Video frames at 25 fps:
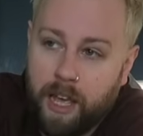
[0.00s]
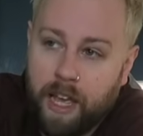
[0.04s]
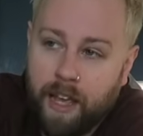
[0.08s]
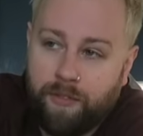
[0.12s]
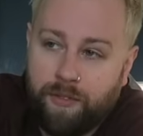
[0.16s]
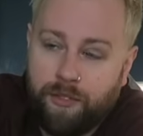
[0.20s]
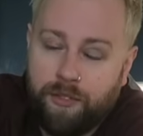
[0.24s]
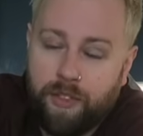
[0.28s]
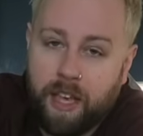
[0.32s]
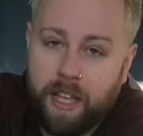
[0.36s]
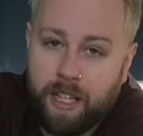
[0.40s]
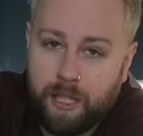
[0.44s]

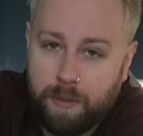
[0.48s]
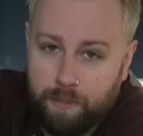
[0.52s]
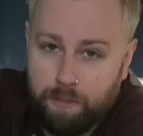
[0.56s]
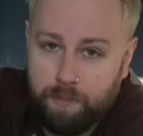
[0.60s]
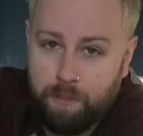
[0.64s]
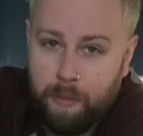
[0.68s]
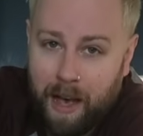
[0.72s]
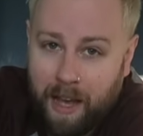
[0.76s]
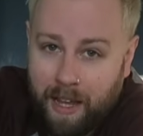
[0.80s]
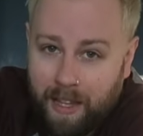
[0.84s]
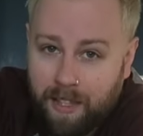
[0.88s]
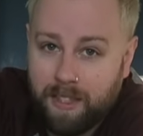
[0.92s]
if it's
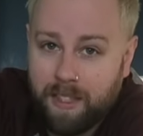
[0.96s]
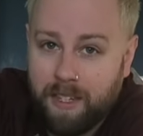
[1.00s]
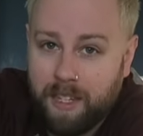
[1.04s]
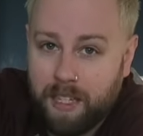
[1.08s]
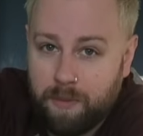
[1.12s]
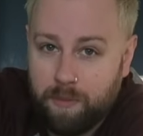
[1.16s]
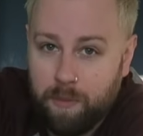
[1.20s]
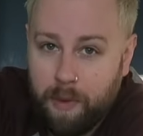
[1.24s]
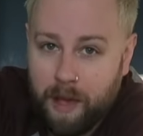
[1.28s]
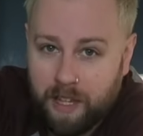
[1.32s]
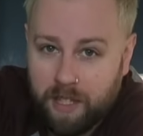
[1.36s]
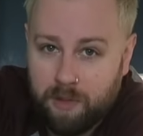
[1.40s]
past
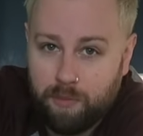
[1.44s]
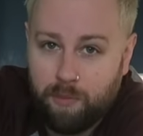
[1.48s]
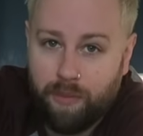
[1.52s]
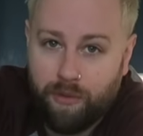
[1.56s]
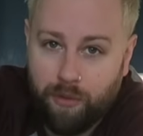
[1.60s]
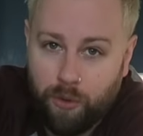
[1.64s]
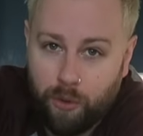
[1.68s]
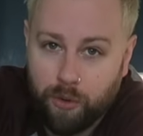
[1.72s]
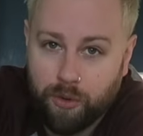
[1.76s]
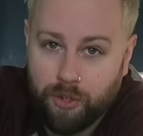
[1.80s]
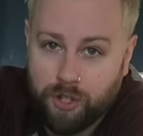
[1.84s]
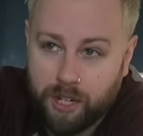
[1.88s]
its best
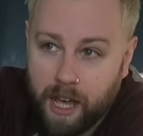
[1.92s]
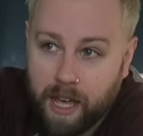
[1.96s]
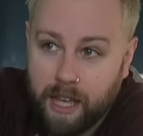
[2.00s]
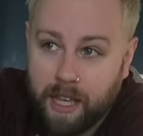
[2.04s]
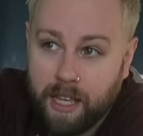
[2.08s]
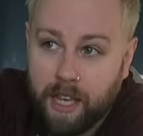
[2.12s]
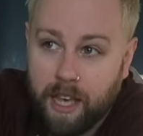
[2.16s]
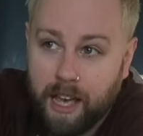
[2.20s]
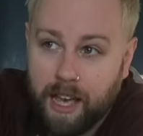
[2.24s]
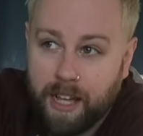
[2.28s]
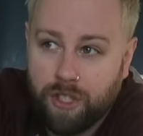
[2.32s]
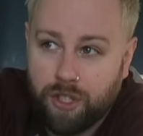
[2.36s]
before
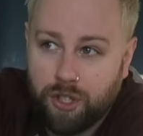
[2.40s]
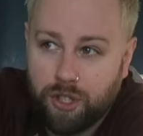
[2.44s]
date,